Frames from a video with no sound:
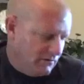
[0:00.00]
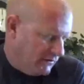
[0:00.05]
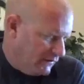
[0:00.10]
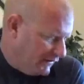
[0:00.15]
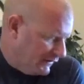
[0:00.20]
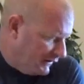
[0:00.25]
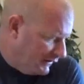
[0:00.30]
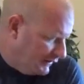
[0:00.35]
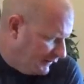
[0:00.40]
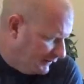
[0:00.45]

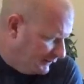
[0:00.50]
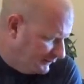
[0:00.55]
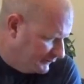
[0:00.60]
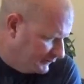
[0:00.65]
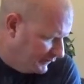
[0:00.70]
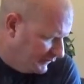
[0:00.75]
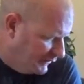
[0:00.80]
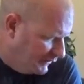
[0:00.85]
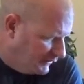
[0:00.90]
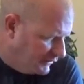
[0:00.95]
you
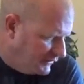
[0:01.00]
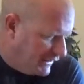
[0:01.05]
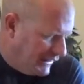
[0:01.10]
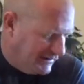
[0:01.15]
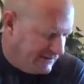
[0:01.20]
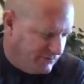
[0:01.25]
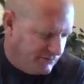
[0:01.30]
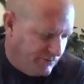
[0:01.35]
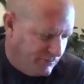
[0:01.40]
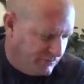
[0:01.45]
know, you
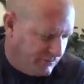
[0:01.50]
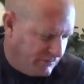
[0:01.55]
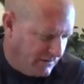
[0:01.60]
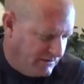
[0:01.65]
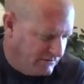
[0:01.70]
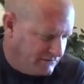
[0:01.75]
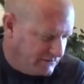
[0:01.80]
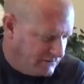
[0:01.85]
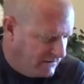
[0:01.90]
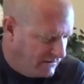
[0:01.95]
have to
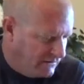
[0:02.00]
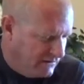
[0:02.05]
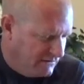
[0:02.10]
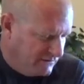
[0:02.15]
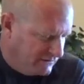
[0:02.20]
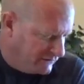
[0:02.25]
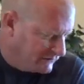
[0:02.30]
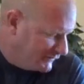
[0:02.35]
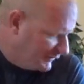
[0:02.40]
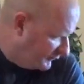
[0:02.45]
replace gear
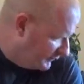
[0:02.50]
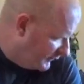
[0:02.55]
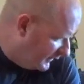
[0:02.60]
and stuff